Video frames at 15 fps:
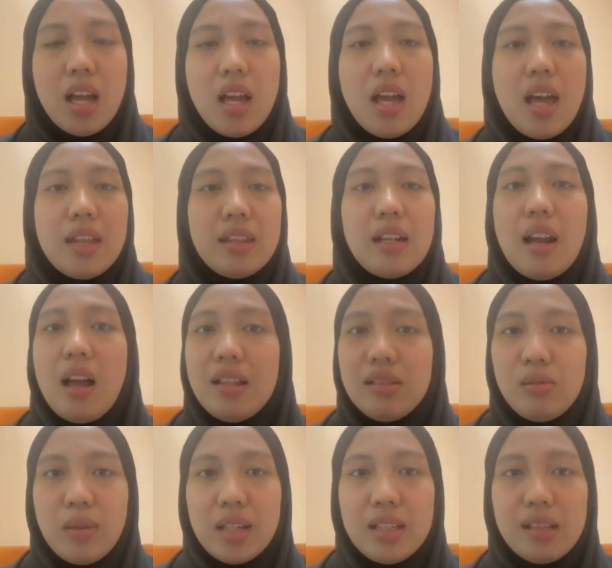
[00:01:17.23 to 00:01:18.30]
and the last
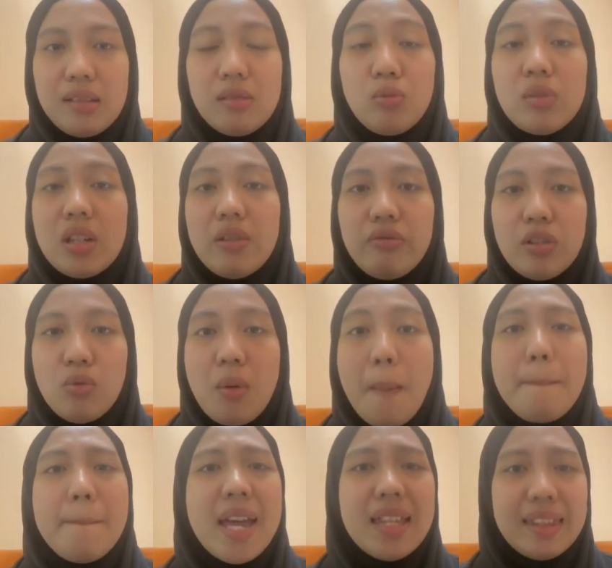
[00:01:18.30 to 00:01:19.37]
one is to review
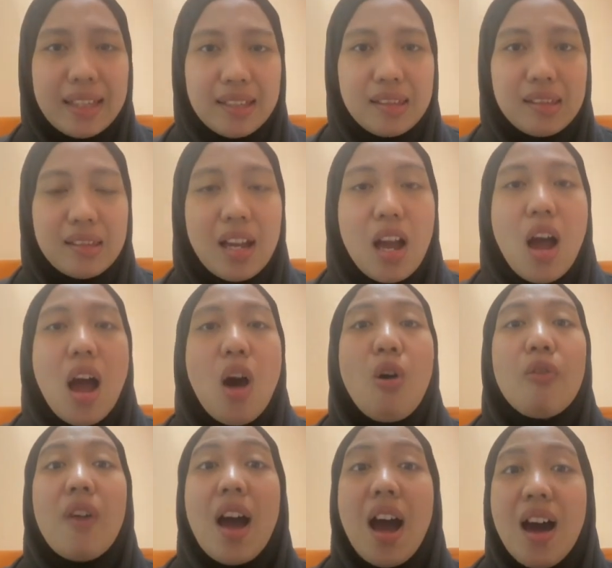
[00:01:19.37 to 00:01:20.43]
methods of
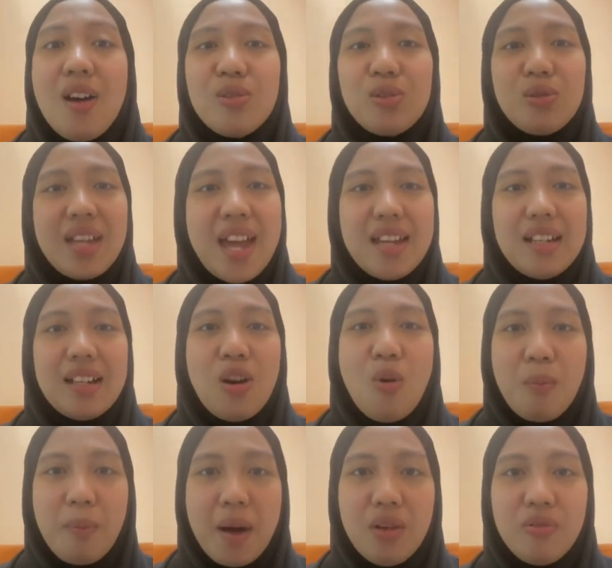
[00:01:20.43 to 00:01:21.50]
how to get the
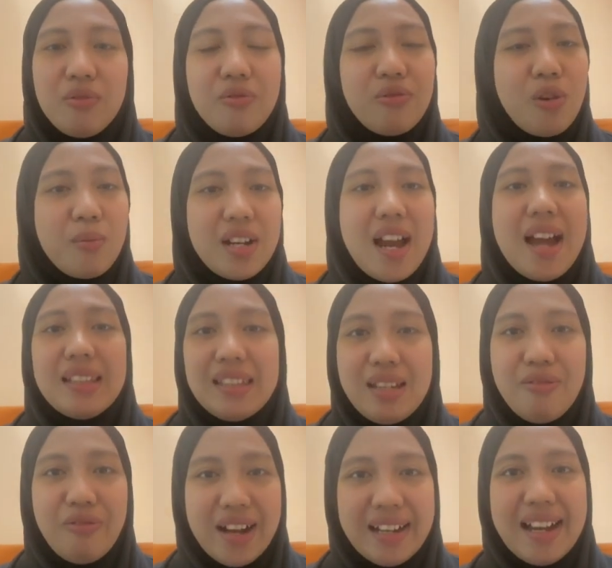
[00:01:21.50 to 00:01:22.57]
compound from the Arctic
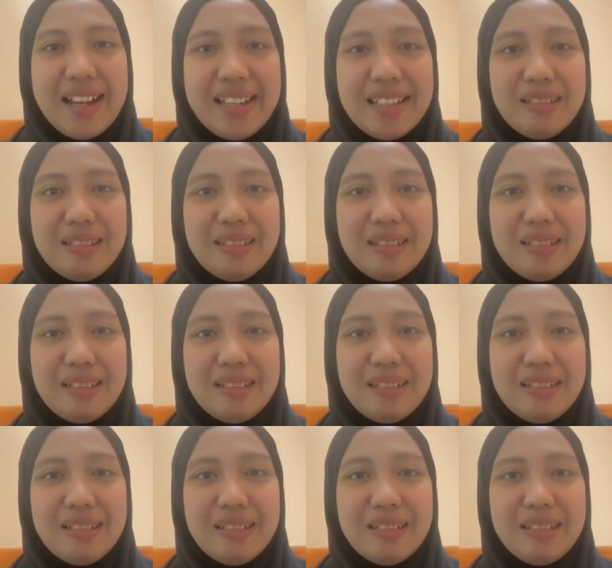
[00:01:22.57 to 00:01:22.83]
fungi.